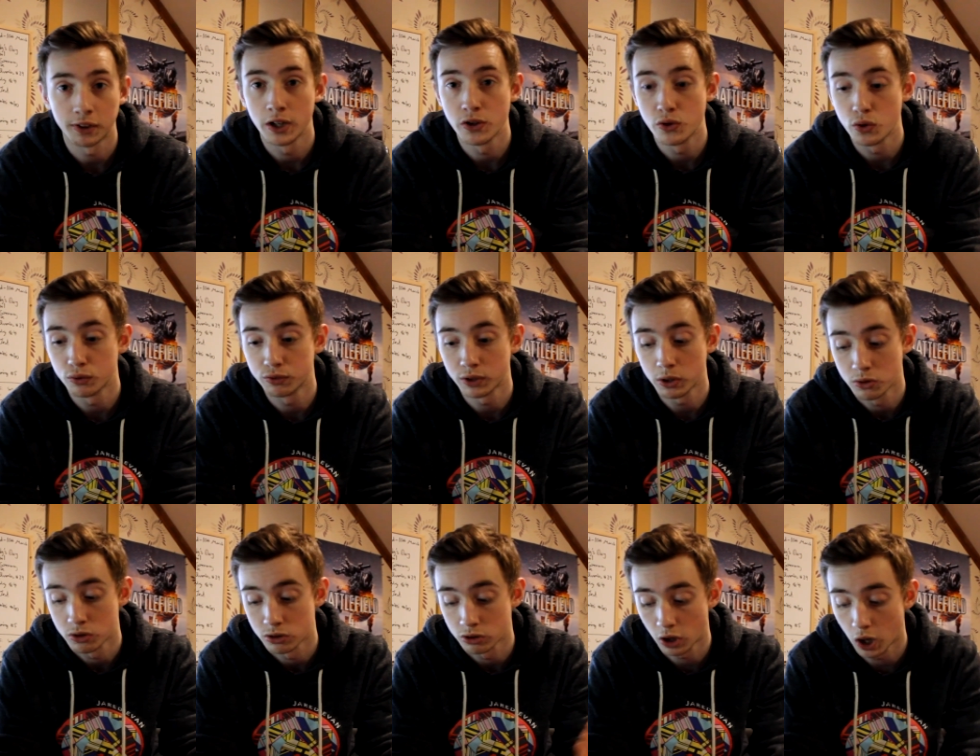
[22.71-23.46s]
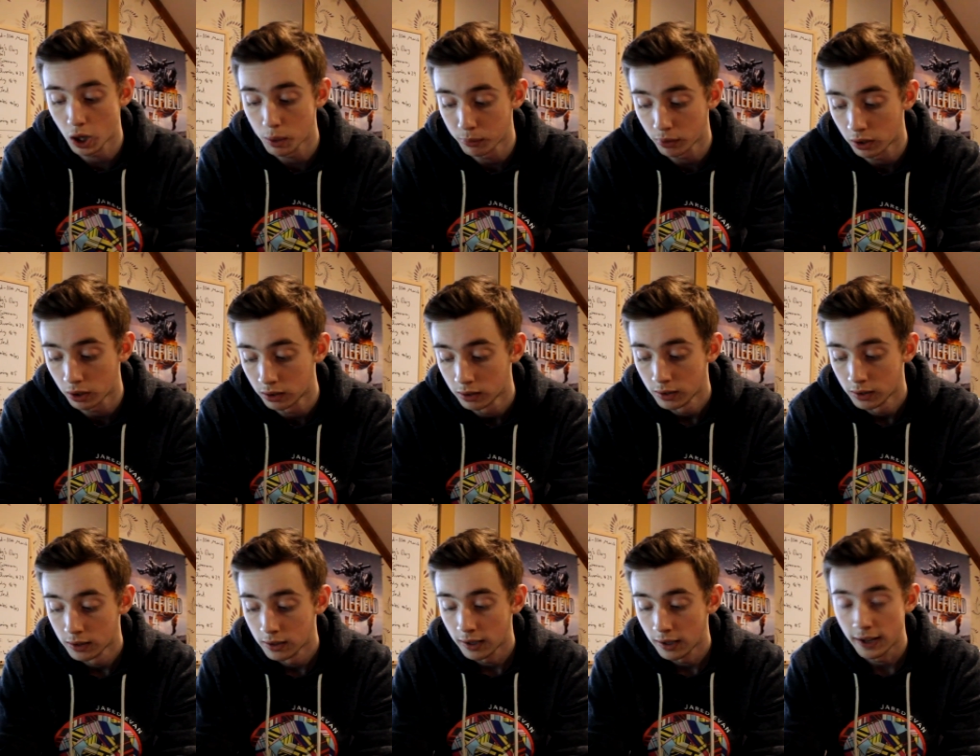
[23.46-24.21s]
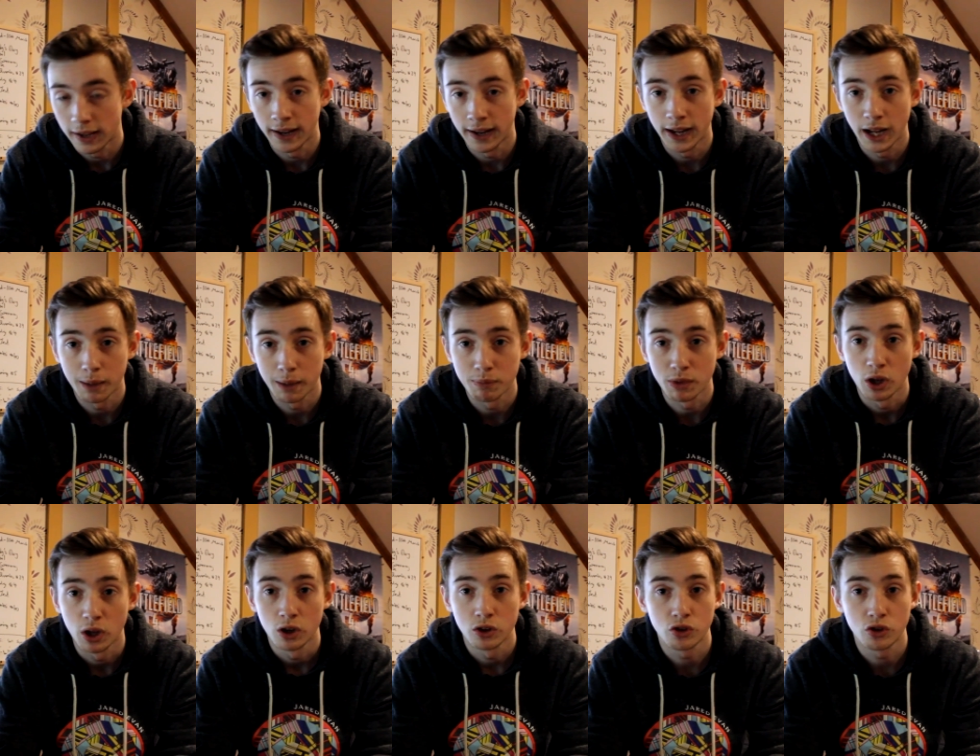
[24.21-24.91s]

I drove down to Scarborough um,